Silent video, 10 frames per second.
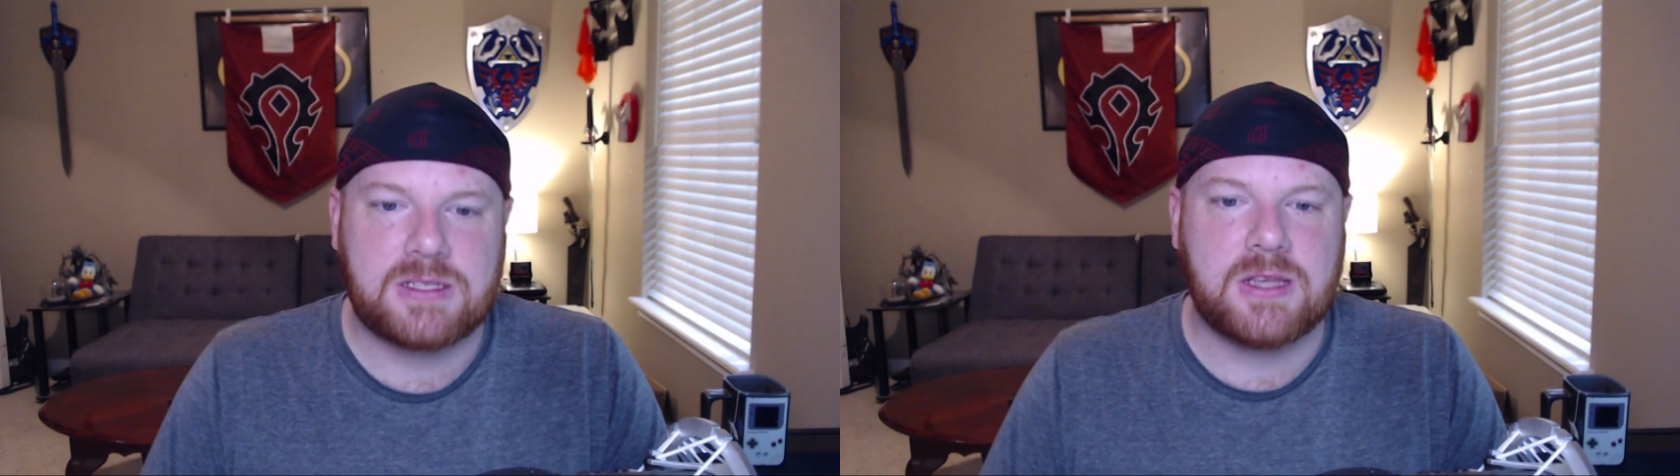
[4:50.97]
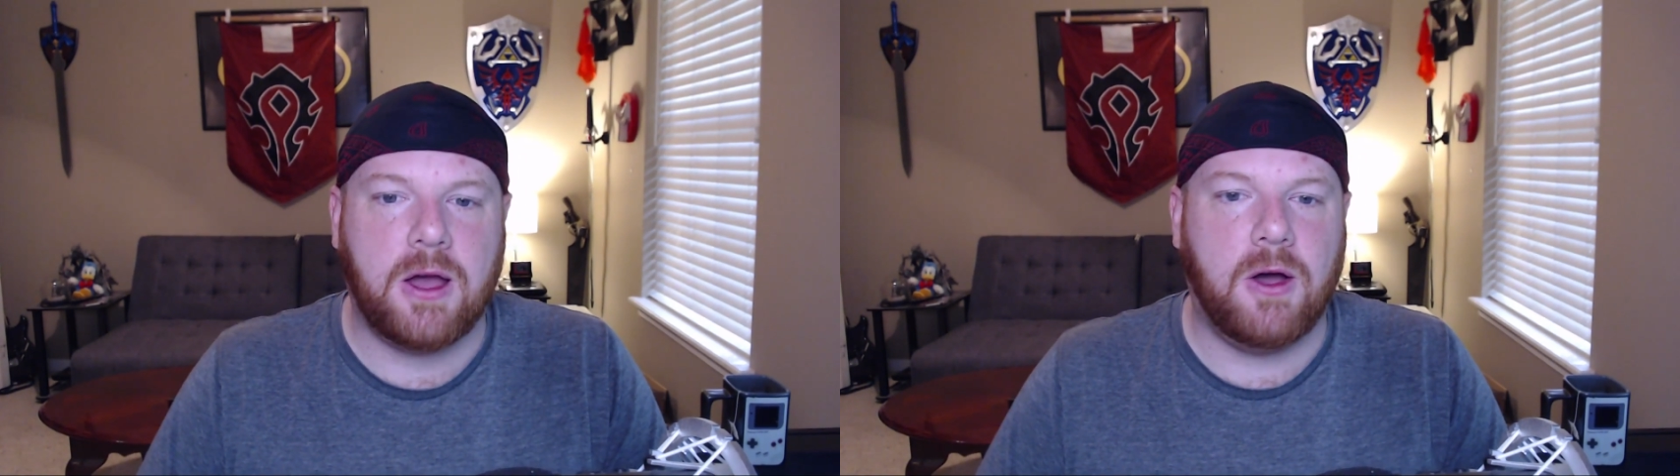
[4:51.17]

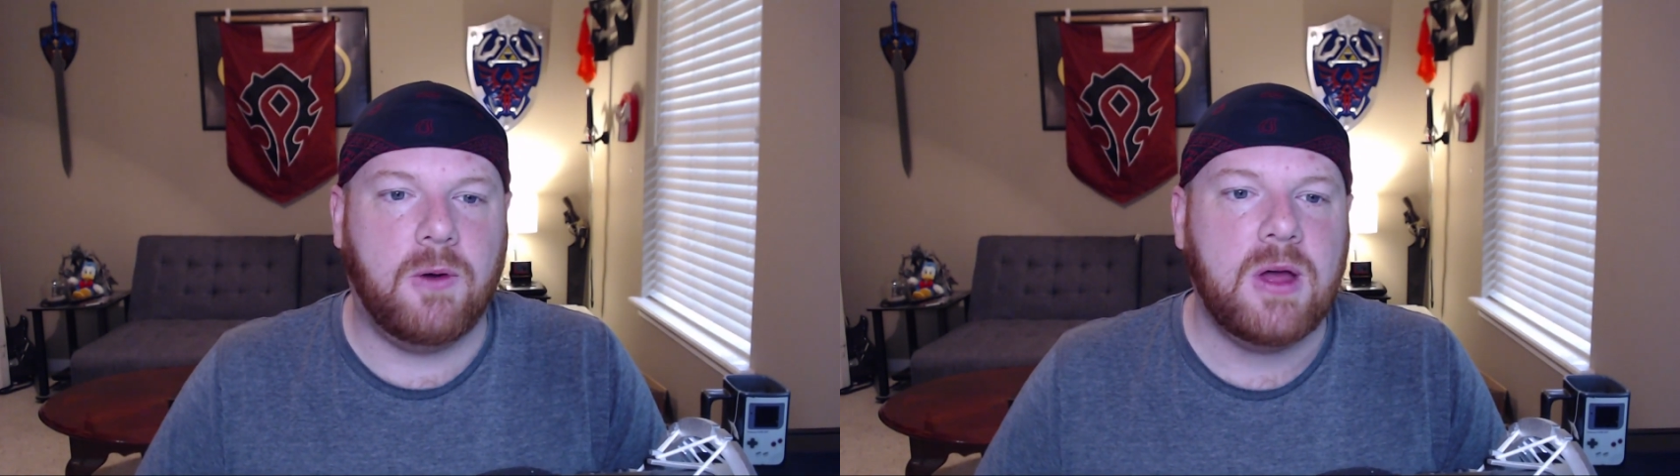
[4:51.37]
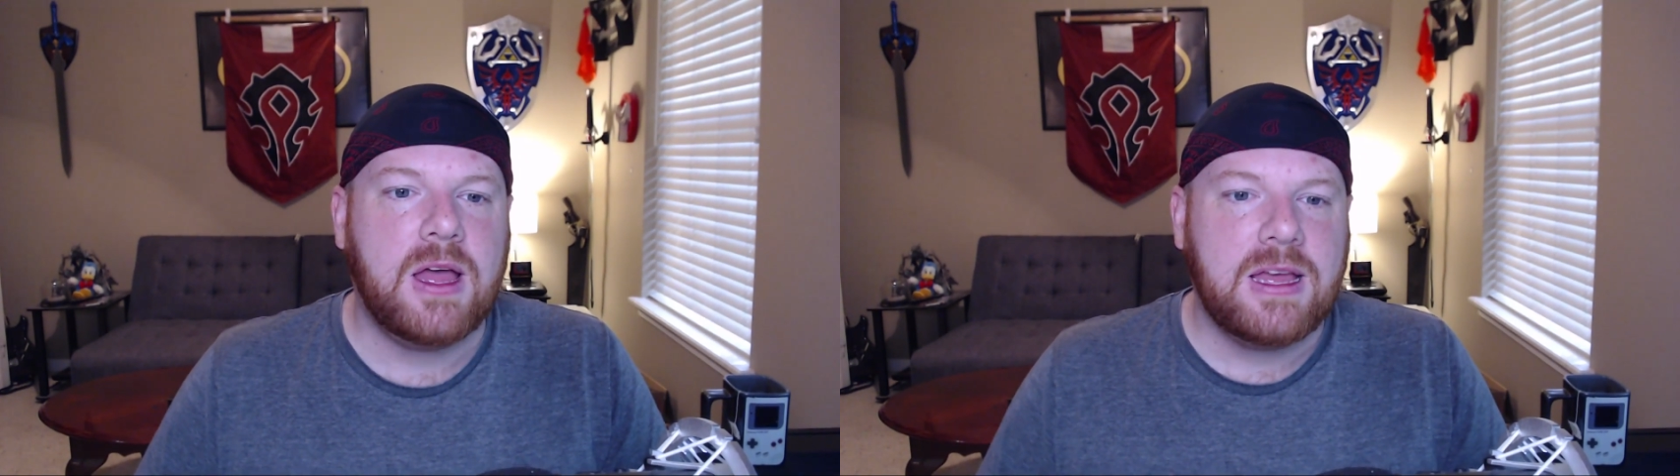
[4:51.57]

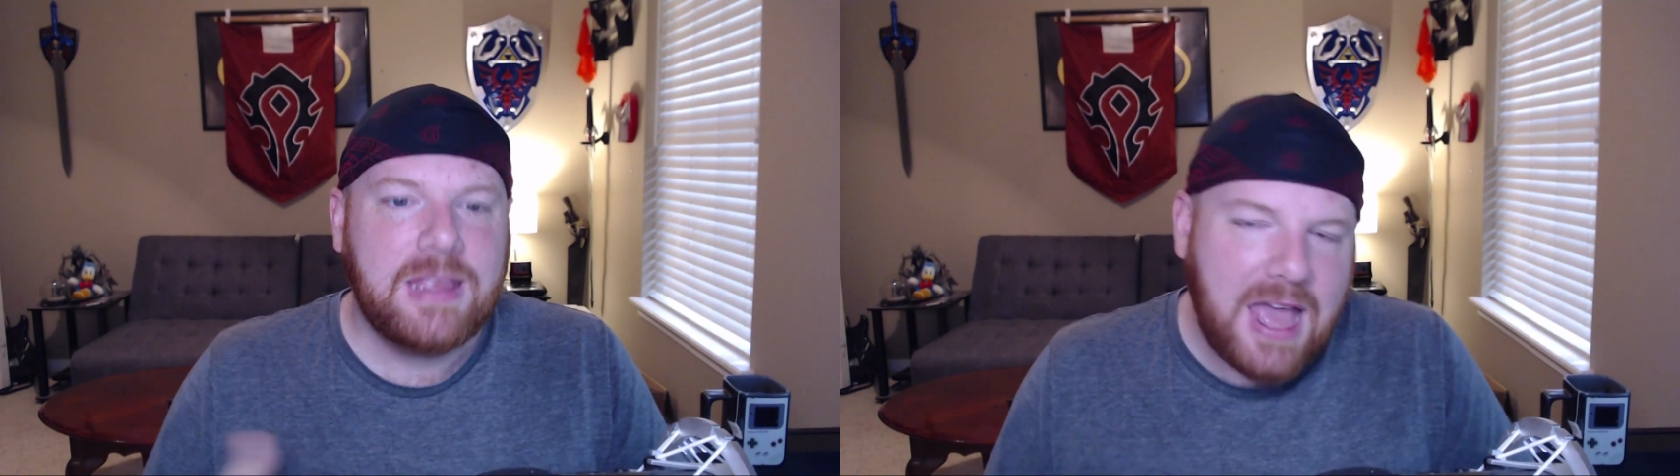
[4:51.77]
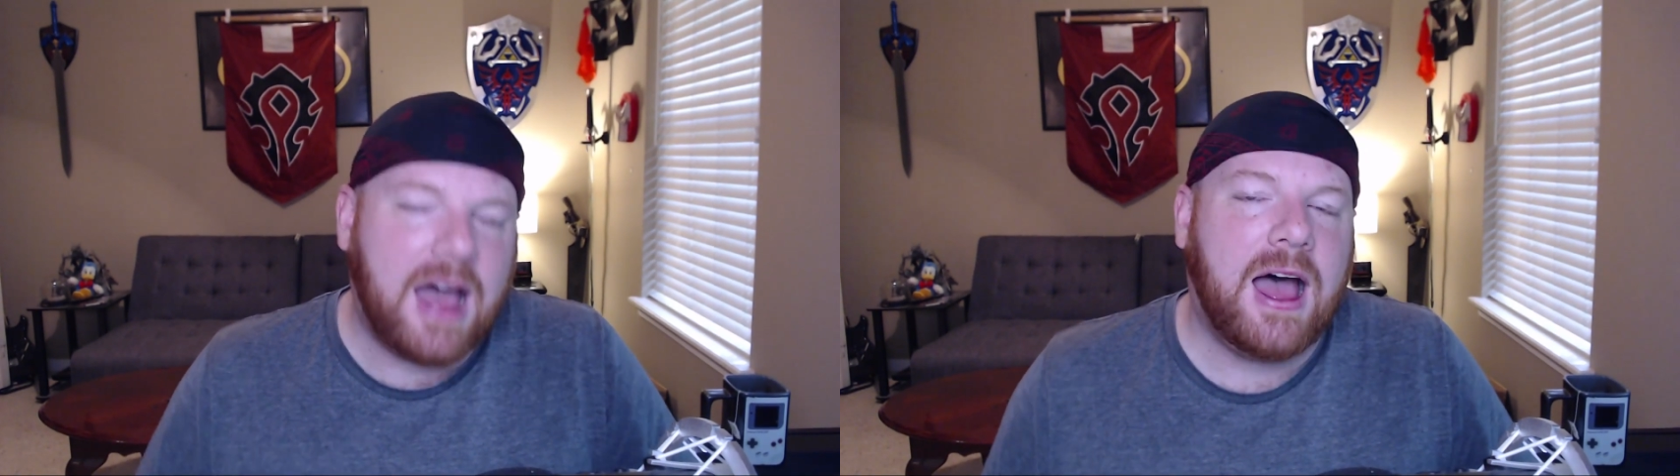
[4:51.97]
So
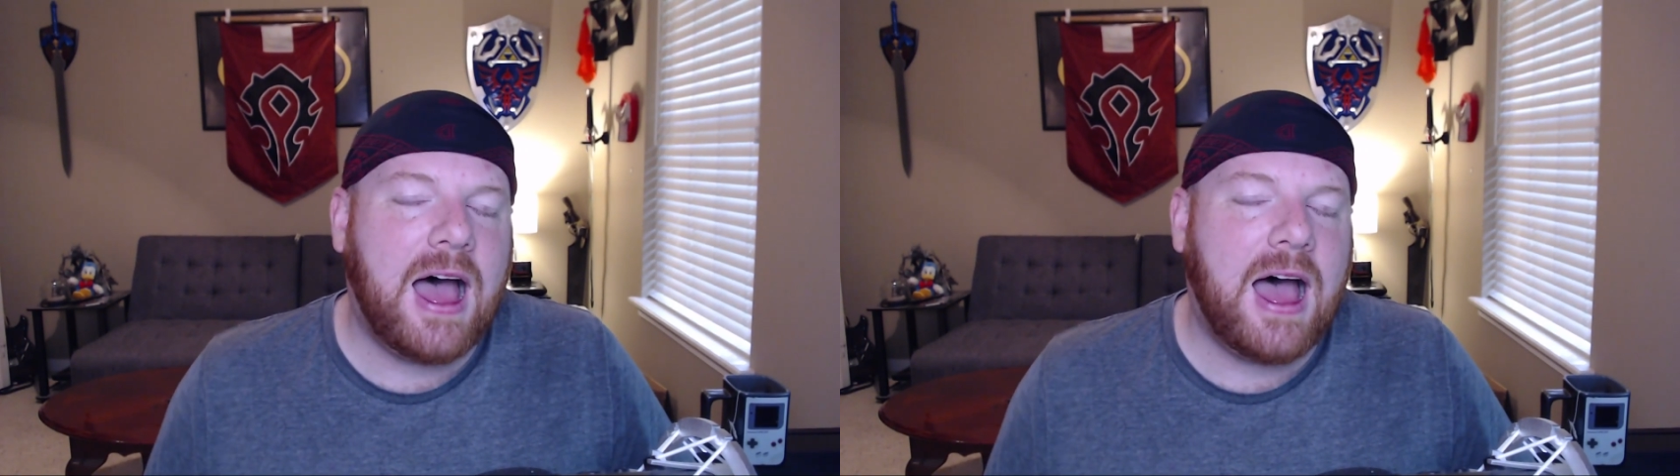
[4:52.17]
yeah,